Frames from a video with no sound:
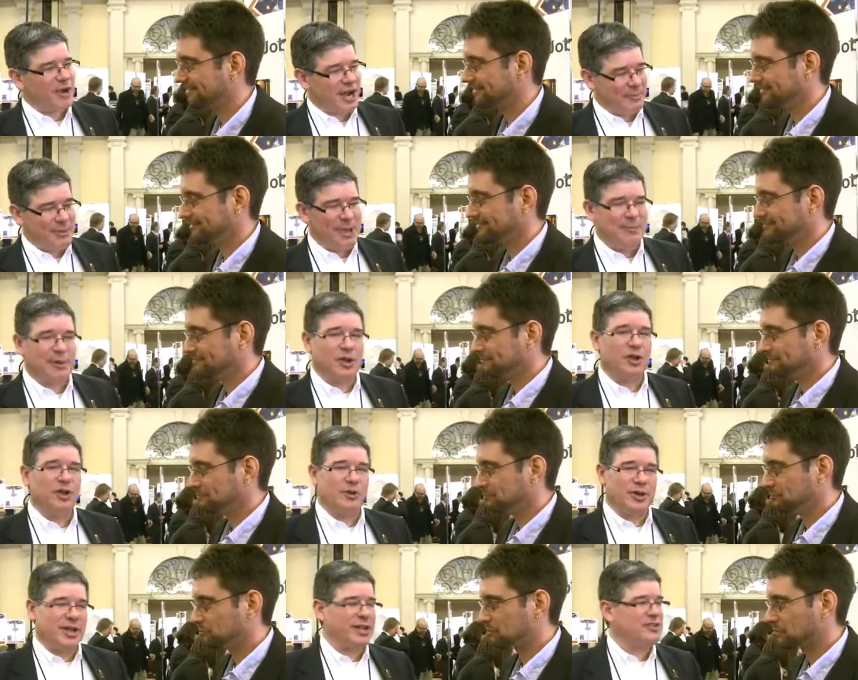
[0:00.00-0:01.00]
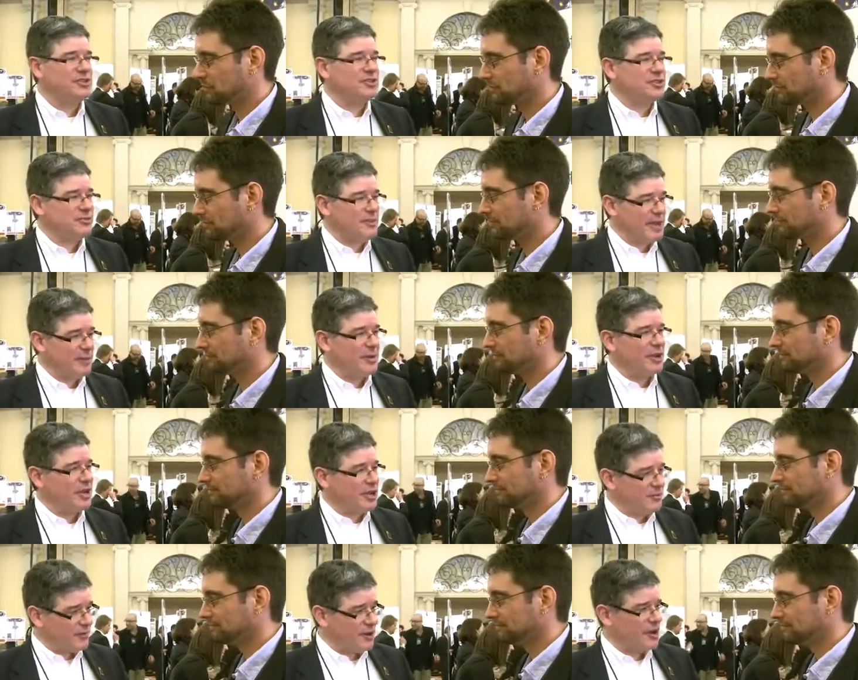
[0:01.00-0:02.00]
Speaker 1: right. People who need to be able to
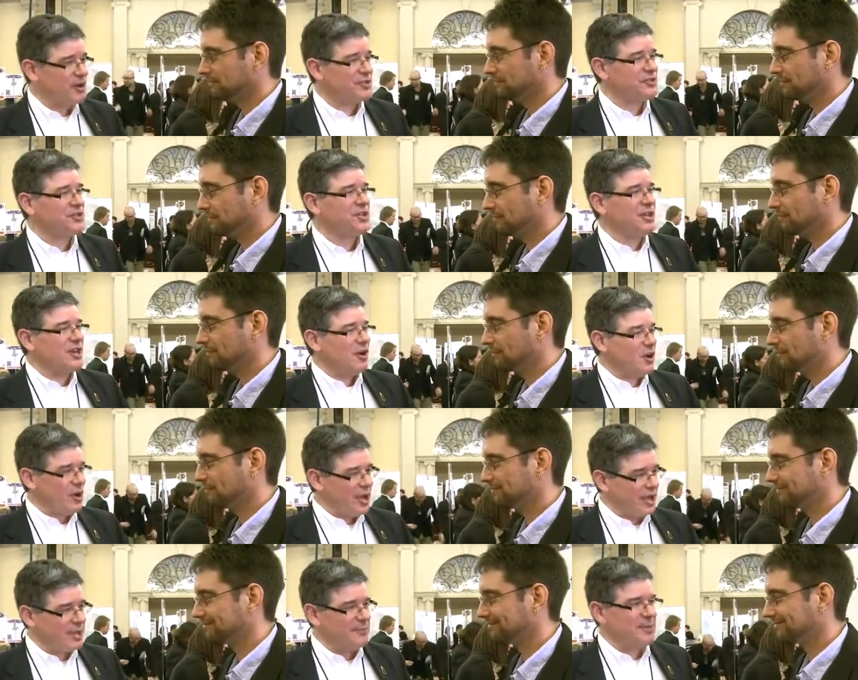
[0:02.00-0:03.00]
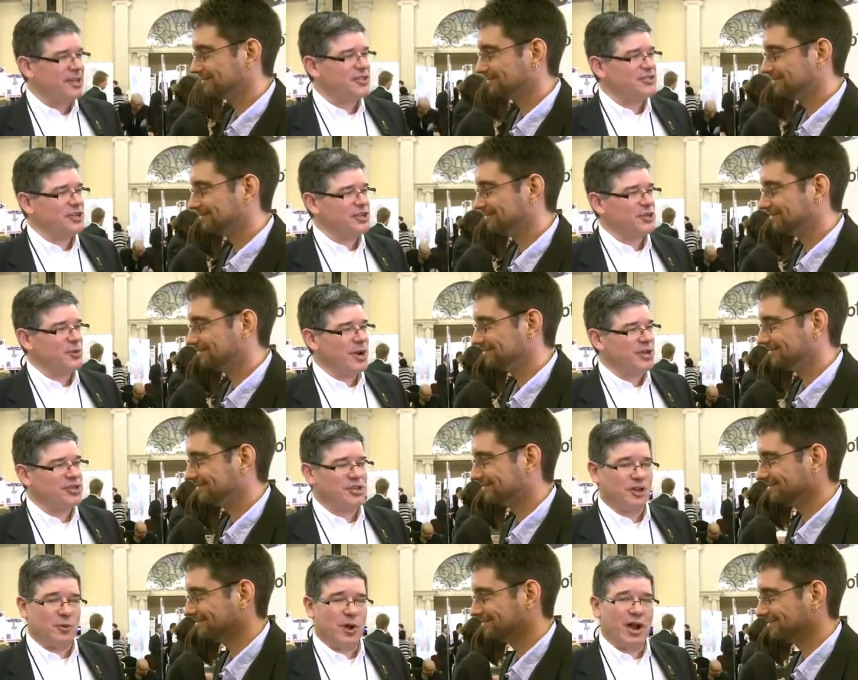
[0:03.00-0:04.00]
converse or need complete
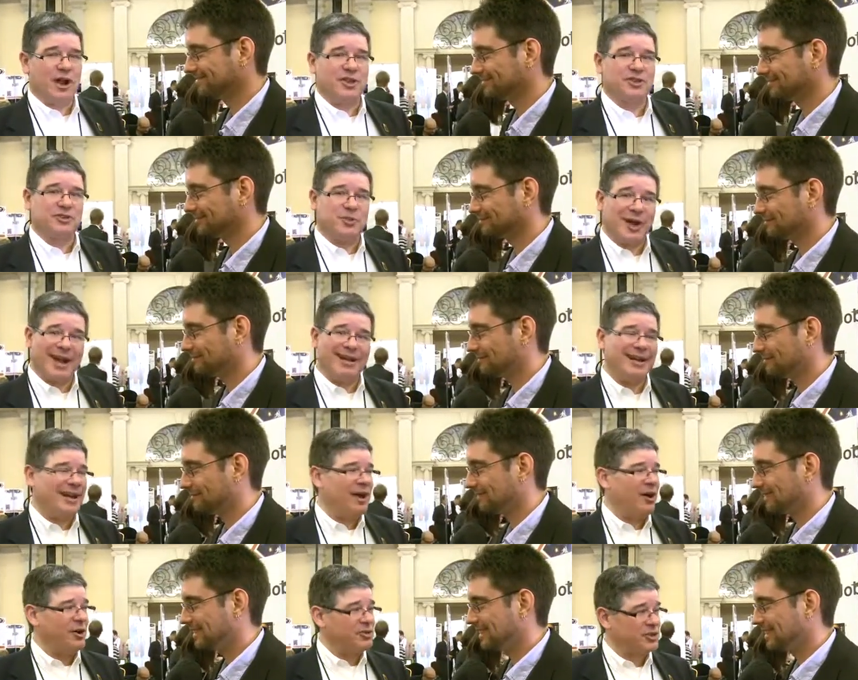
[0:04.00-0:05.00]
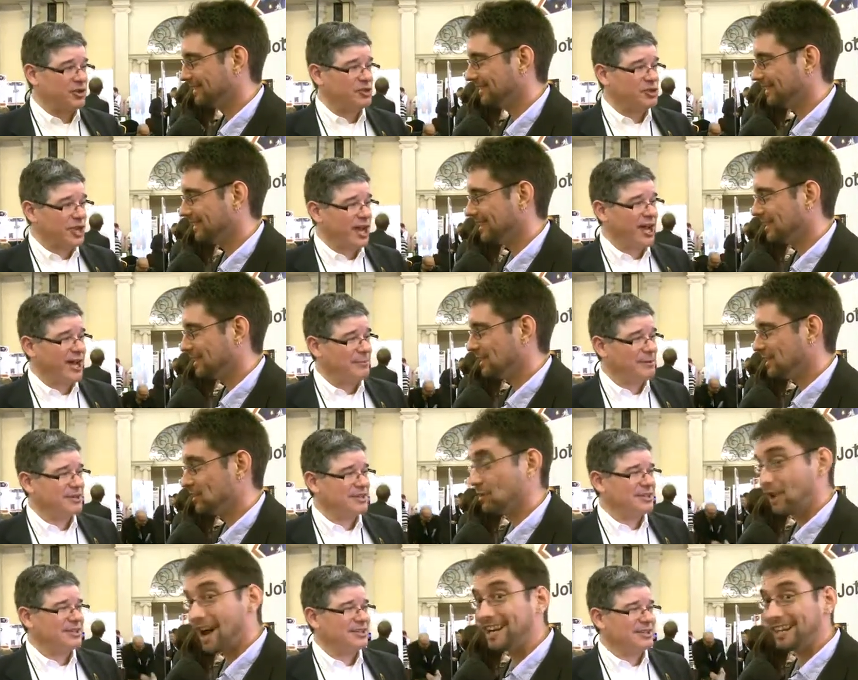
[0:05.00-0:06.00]
situational awareness right now as their job.
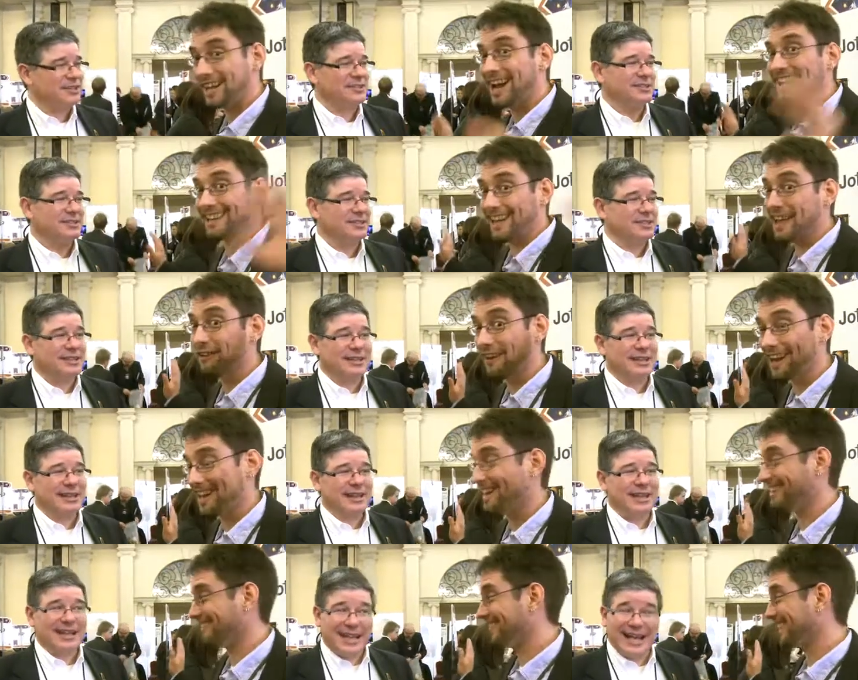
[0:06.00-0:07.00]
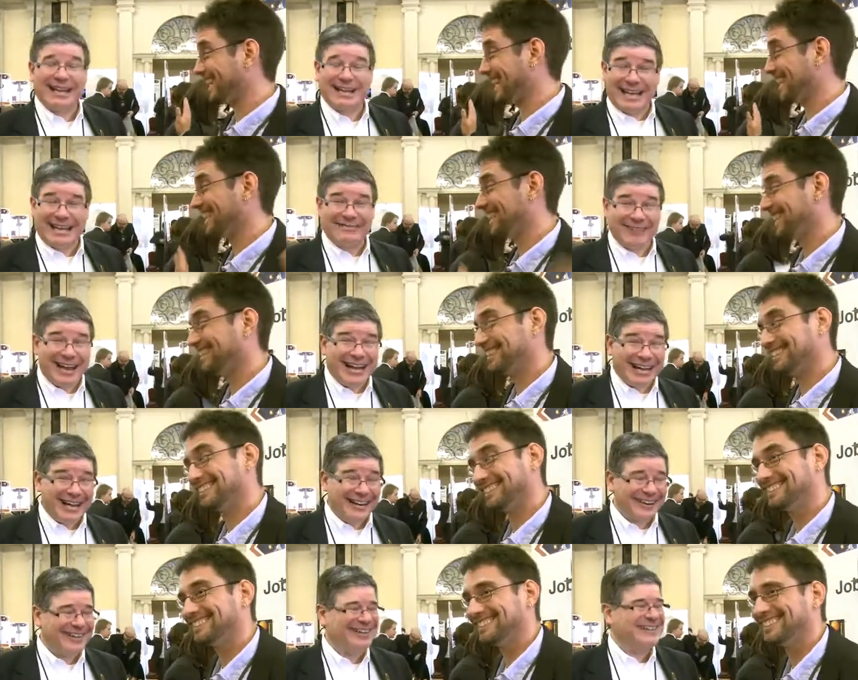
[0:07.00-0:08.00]
So
Speaker 2: kind of like right here,
Speaker 1: really. Like right
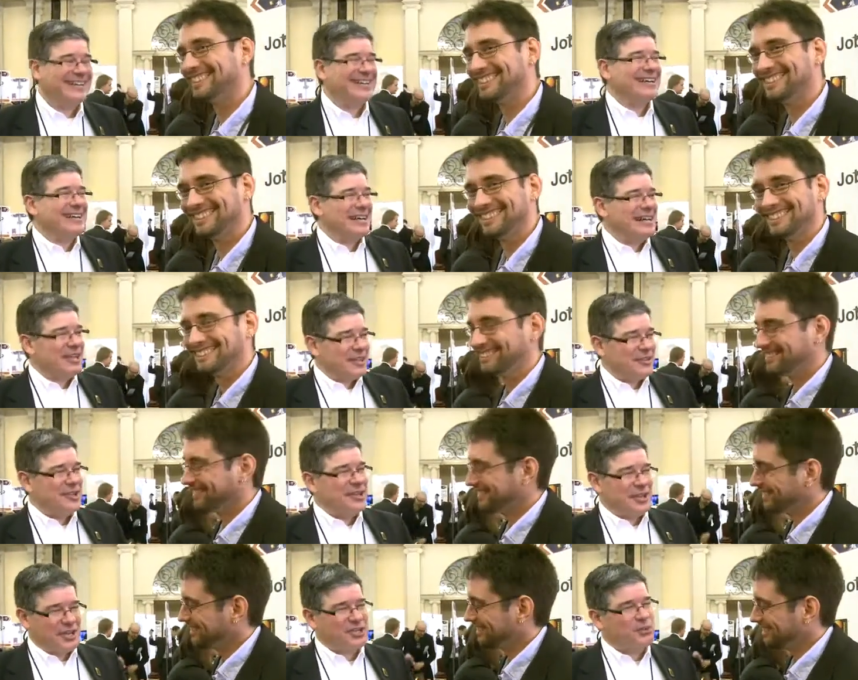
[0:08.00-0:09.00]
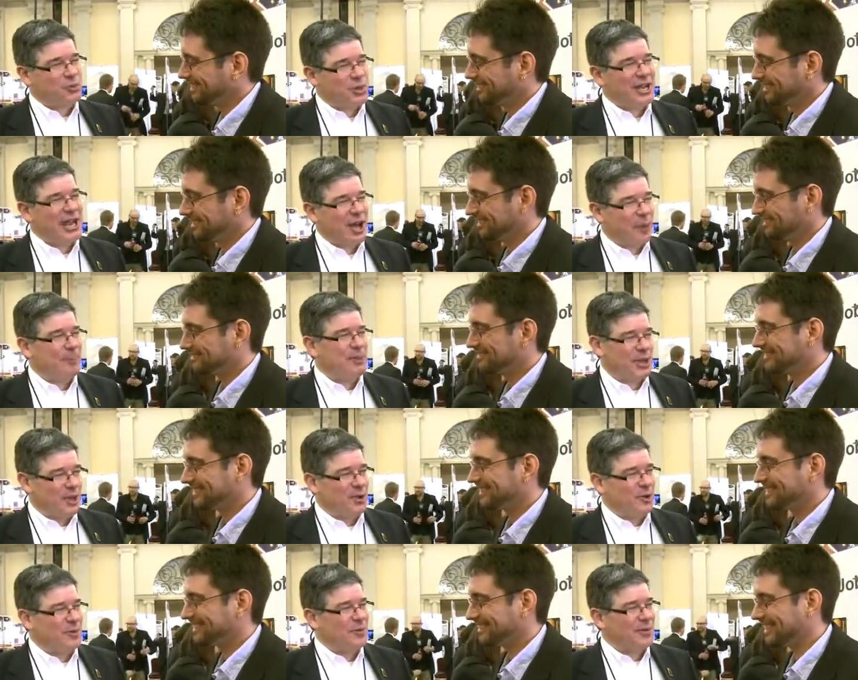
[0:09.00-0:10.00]
here, this would help
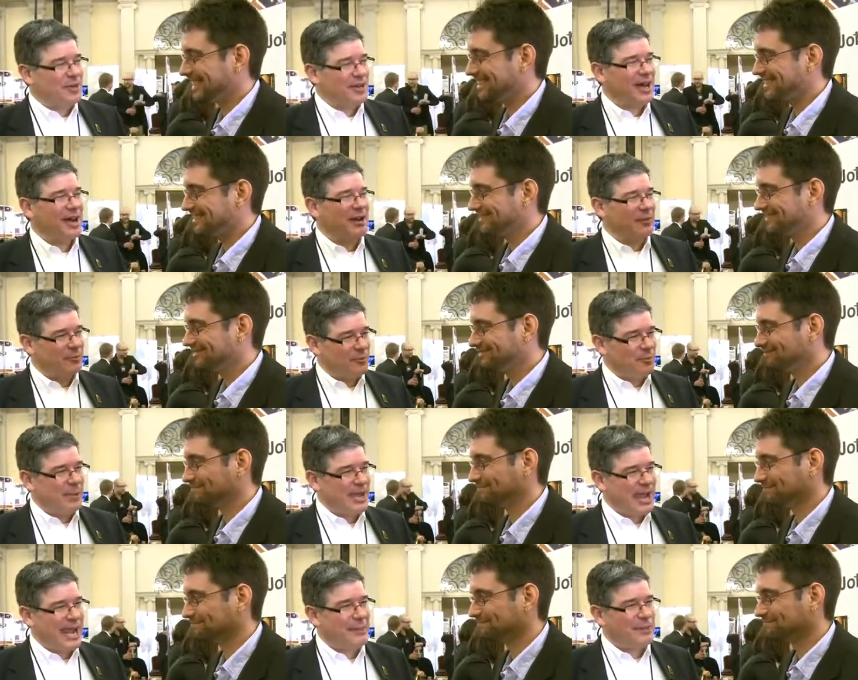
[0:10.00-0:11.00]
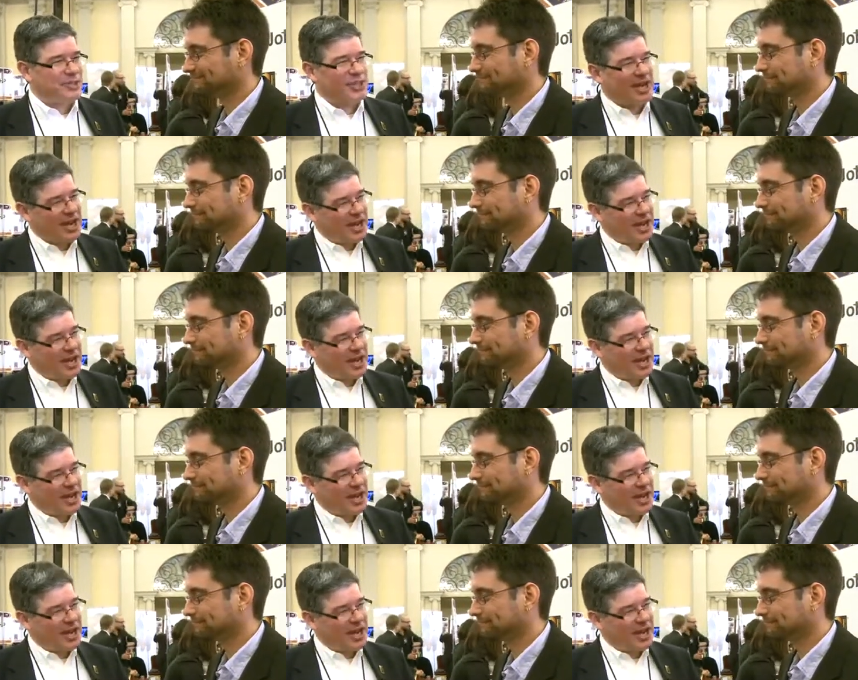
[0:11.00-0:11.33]
you not be able to